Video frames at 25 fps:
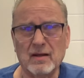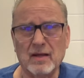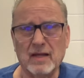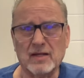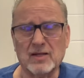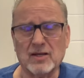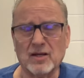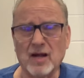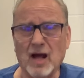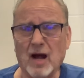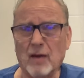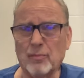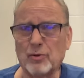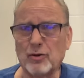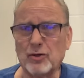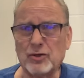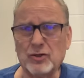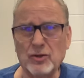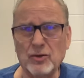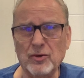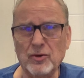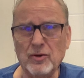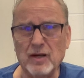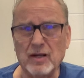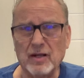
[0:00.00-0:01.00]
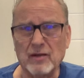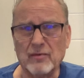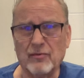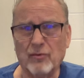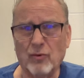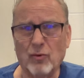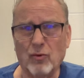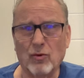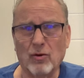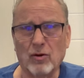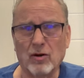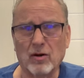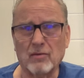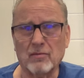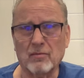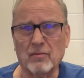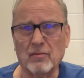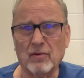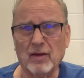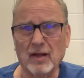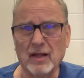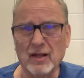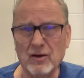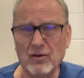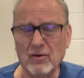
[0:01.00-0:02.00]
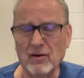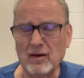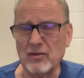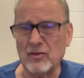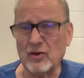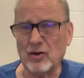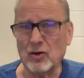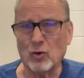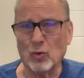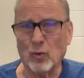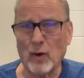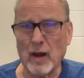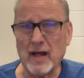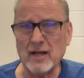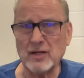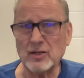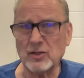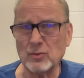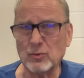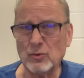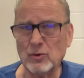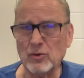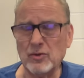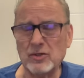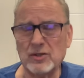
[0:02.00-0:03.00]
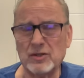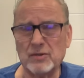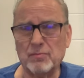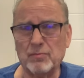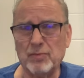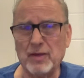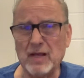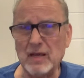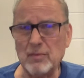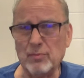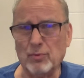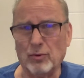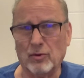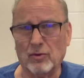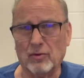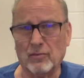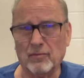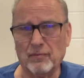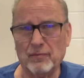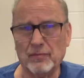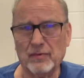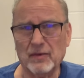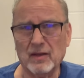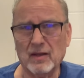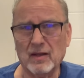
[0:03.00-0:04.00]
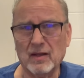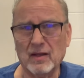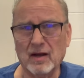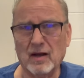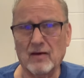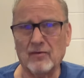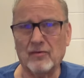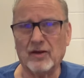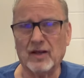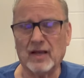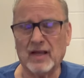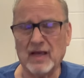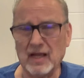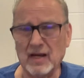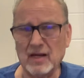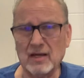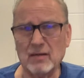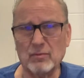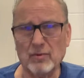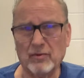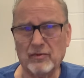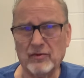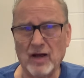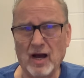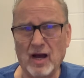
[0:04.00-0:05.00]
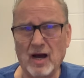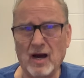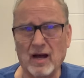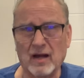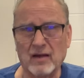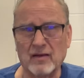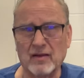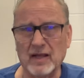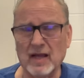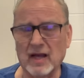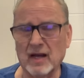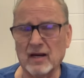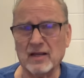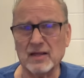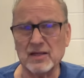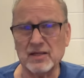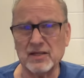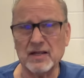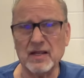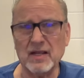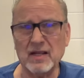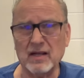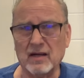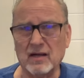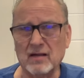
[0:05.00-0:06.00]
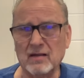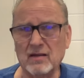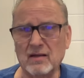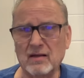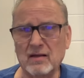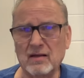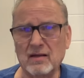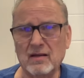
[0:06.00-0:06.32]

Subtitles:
It's an opportunity for literally the grassroots people of the kingdom of God, the ecclesia,